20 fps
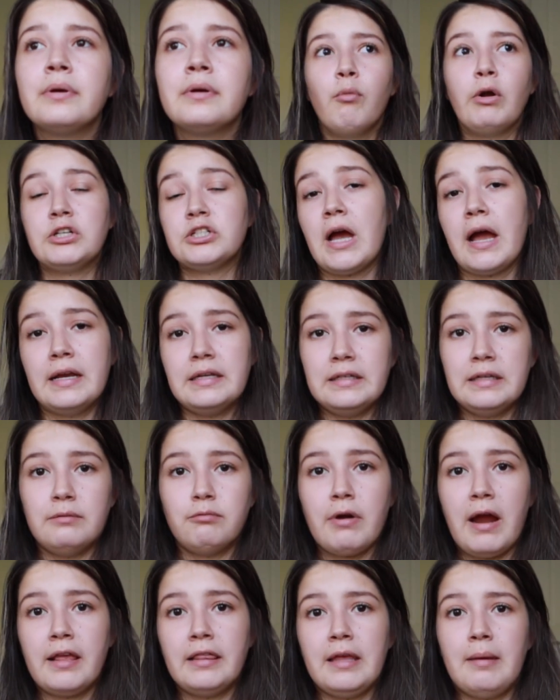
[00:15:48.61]
which I
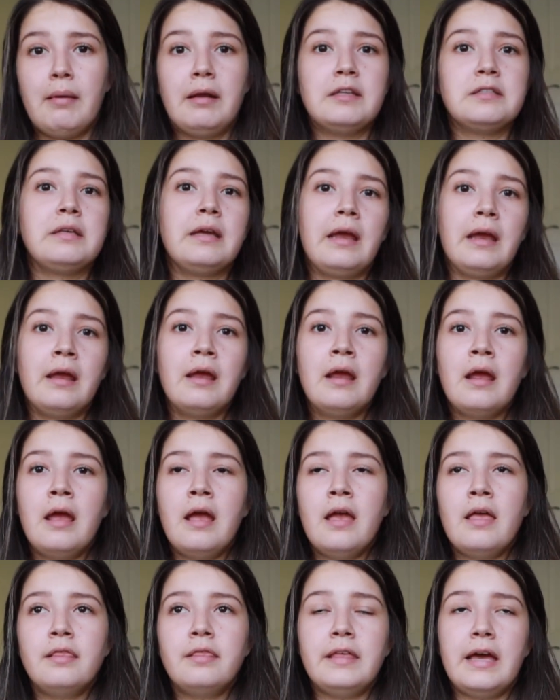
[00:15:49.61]
did write them and say
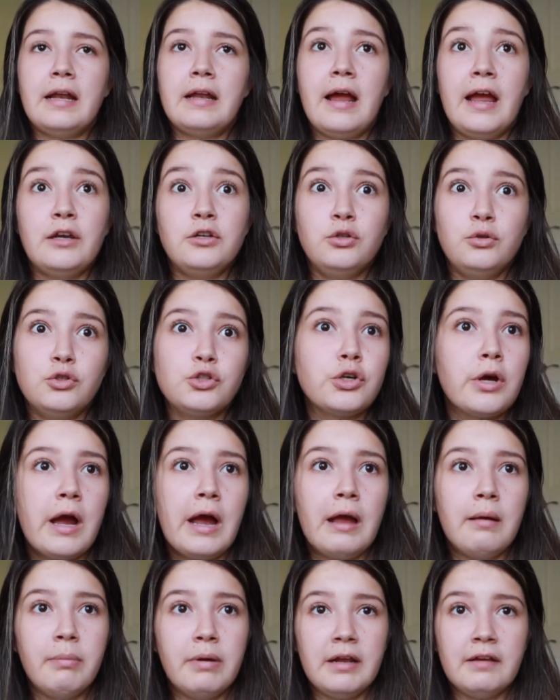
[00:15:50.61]
that I do
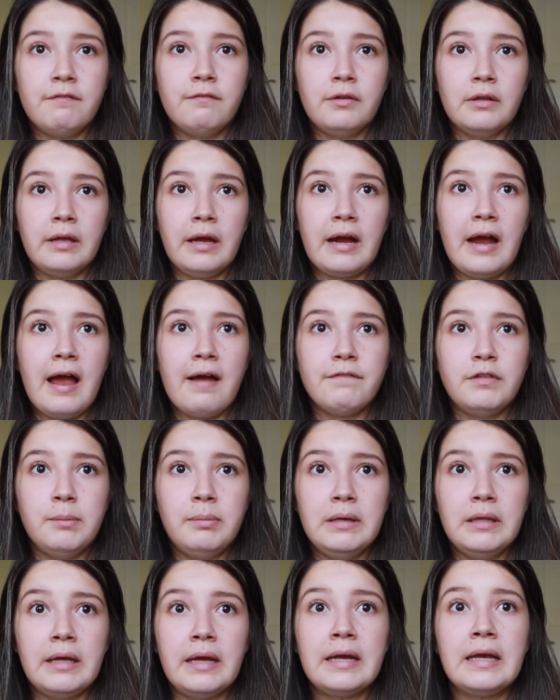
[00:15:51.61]
try, but I feel like I have to
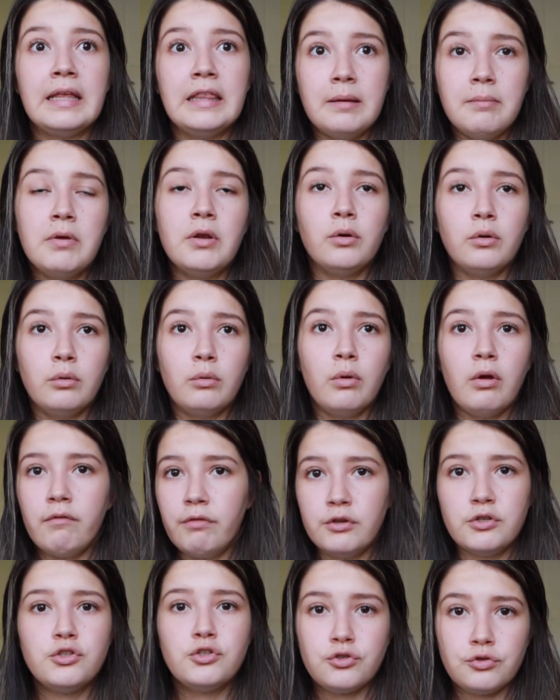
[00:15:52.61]
be like in the middle
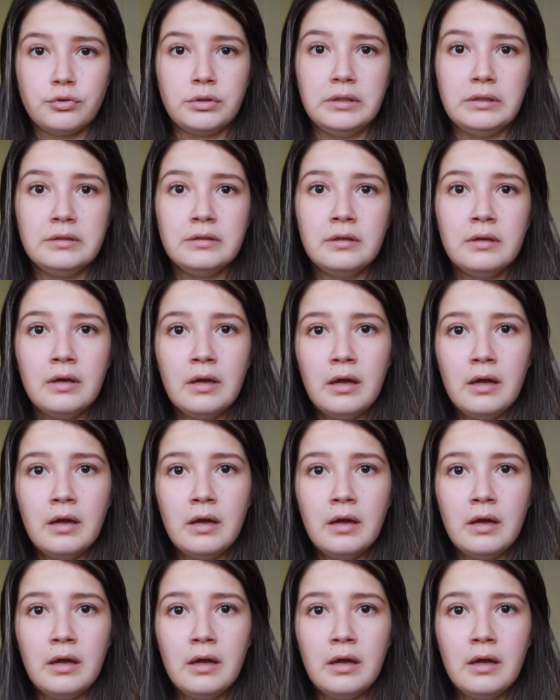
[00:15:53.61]
of the street